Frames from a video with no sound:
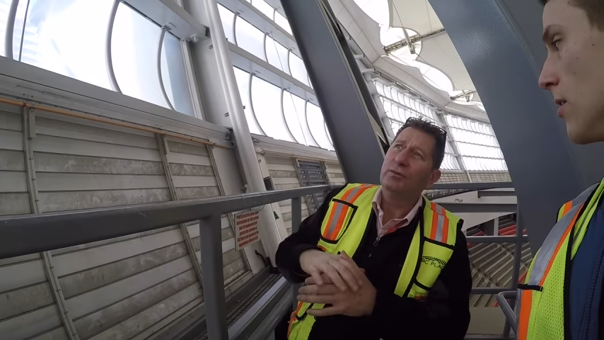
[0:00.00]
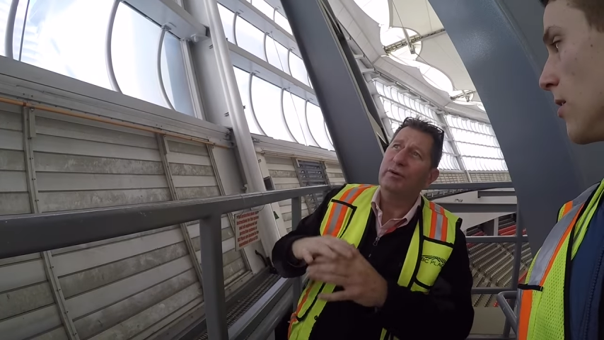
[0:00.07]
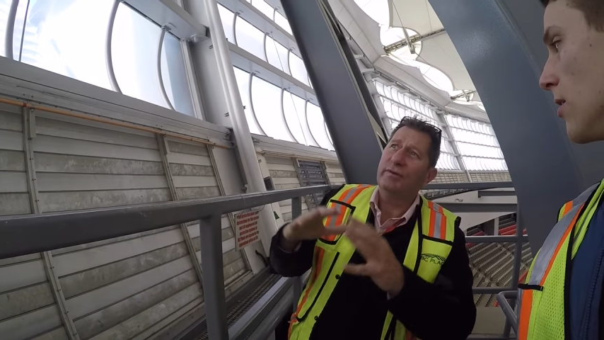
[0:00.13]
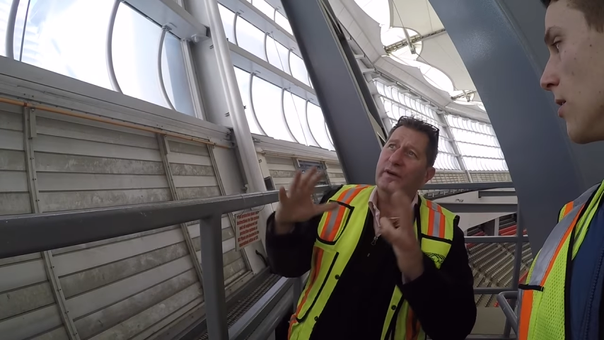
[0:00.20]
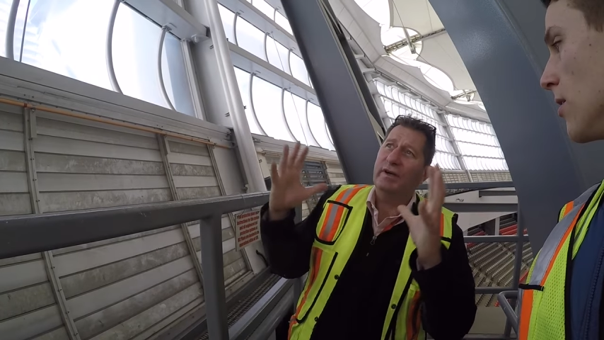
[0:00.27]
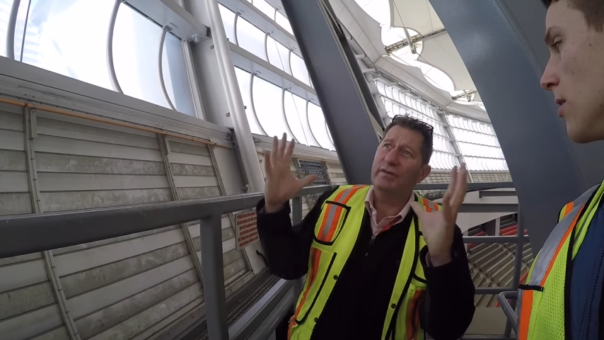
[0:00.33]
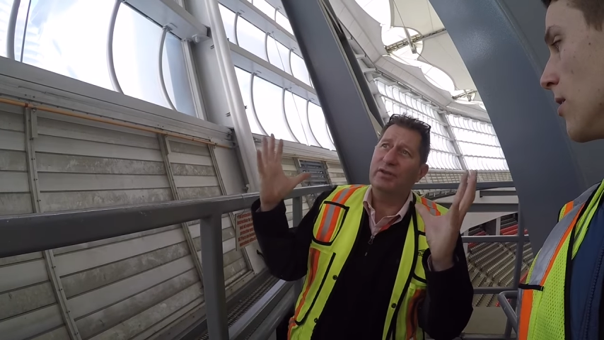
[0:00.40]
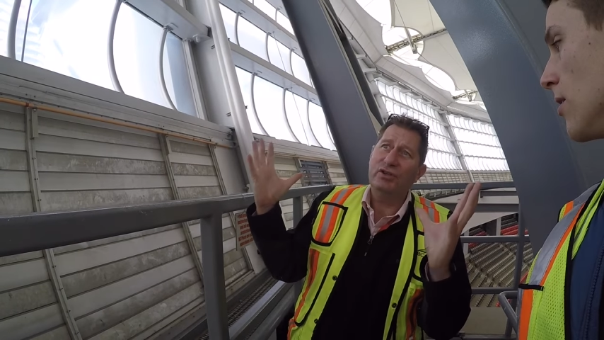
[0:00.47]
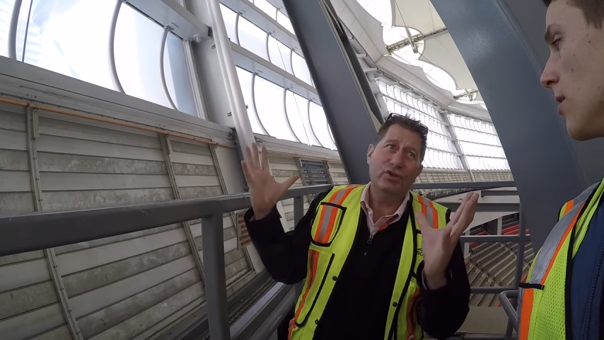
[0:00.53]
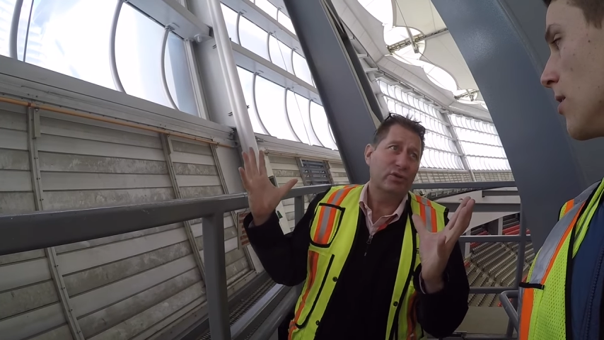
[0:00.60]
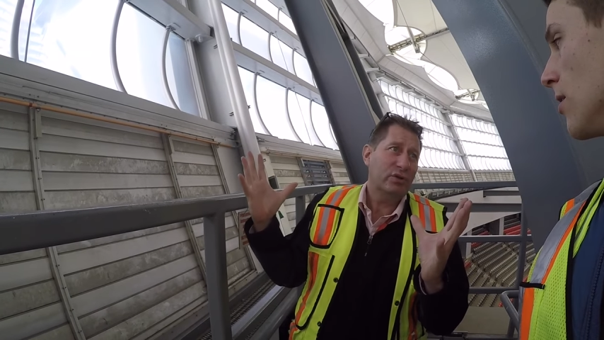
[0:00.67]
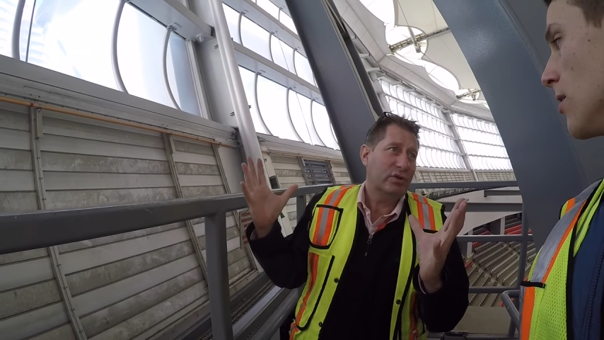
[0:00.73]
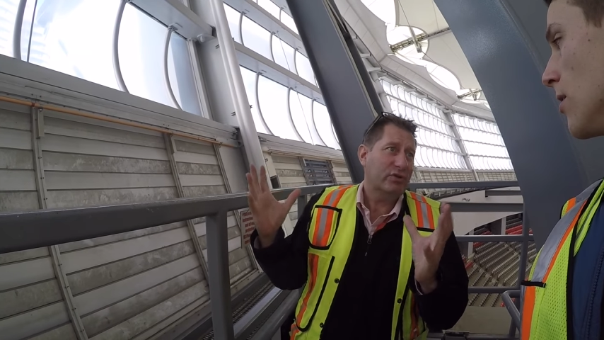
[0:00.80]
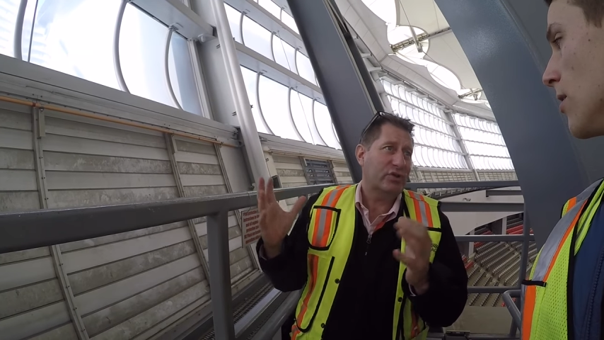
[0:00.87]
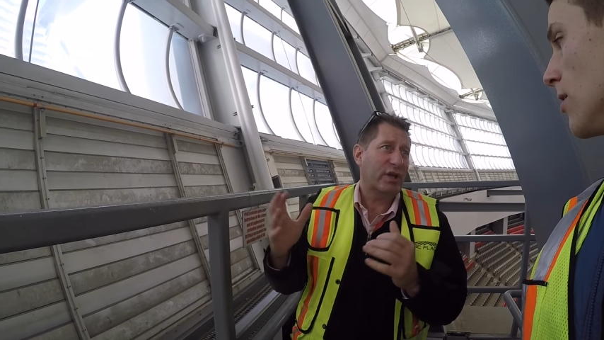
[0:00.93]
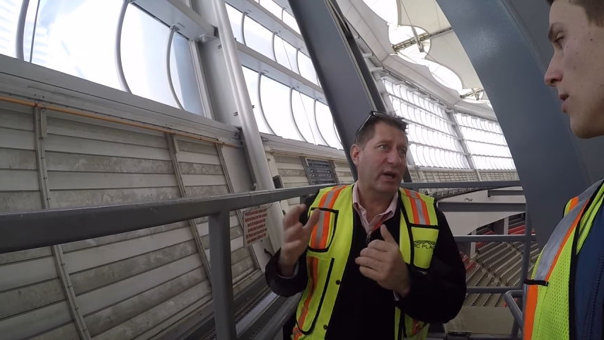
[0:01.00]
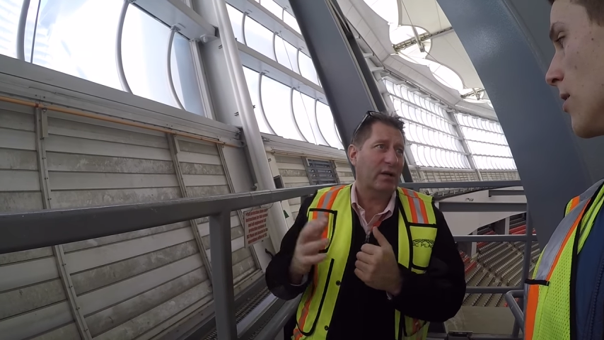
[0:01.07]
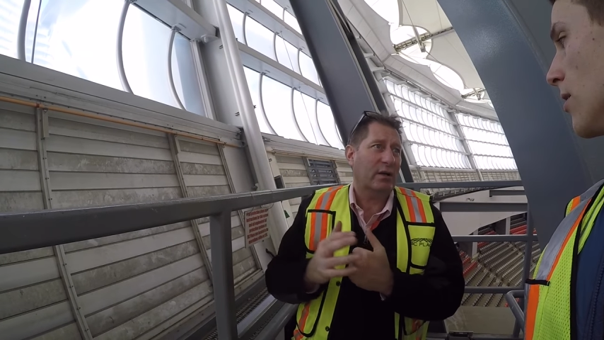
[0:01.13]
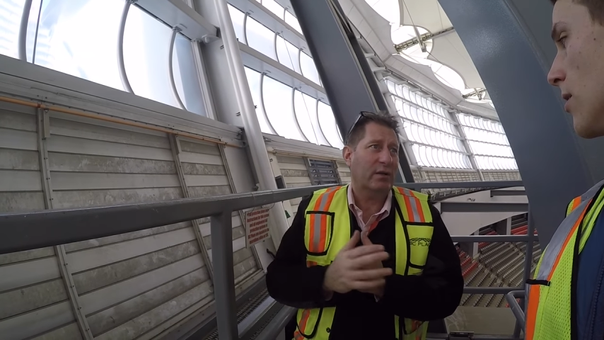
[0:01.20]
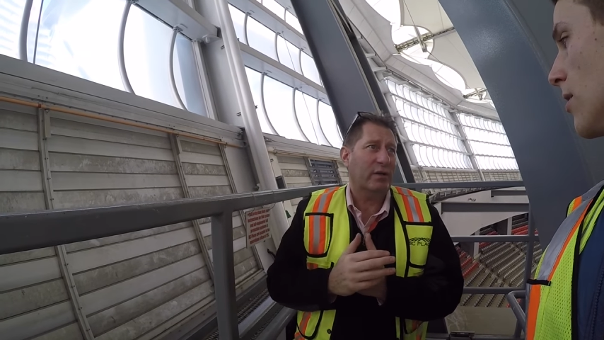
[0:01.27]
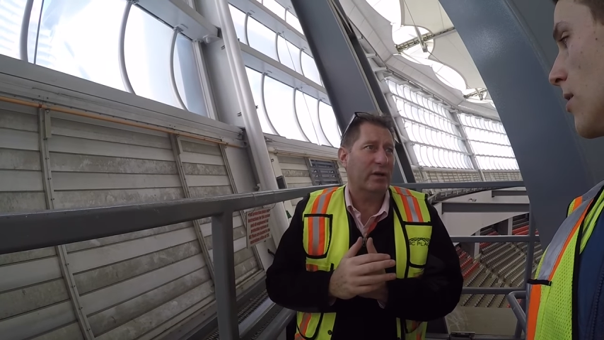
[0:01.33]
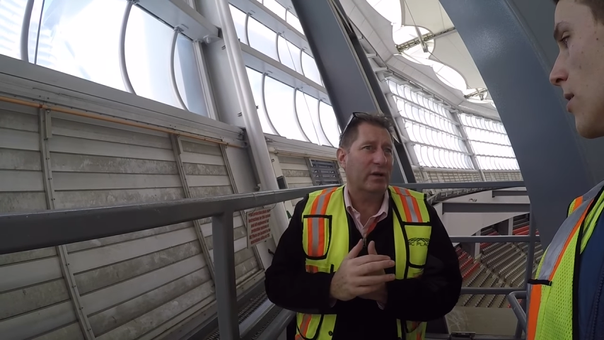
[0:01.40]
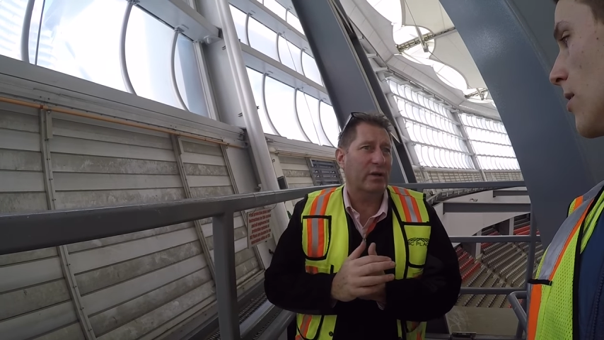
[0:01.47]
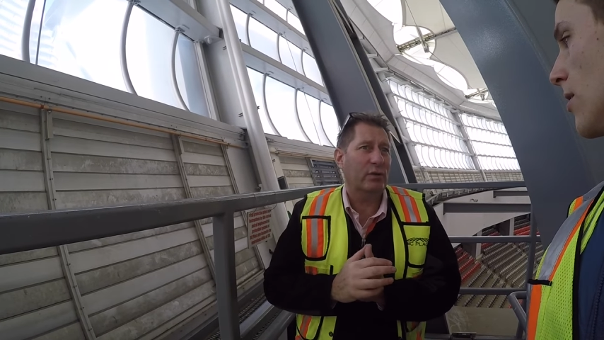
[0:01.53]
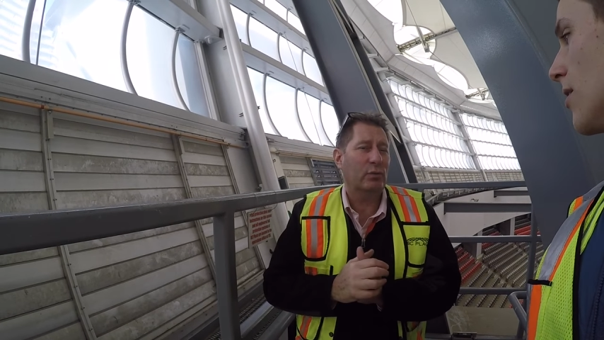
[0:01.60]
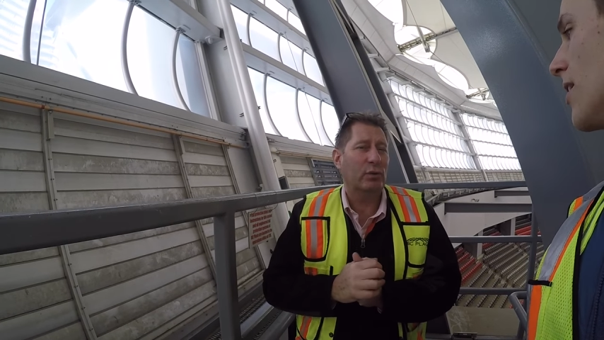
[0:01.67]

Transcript: We've had the Union Jack there